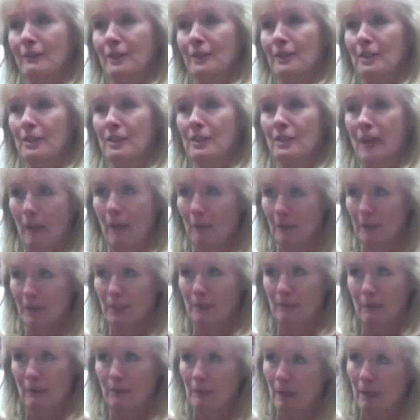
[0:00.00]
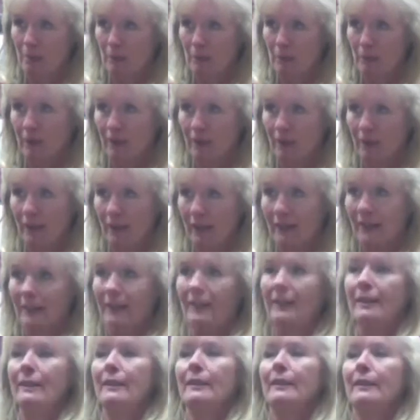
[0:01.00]
which happens to be my birthday.
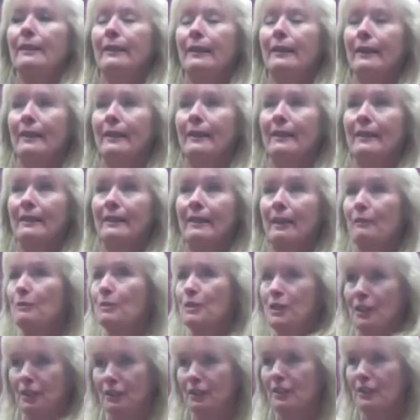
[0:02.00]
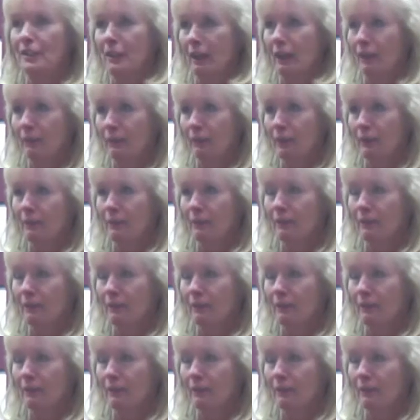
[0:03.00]
It was here in Denver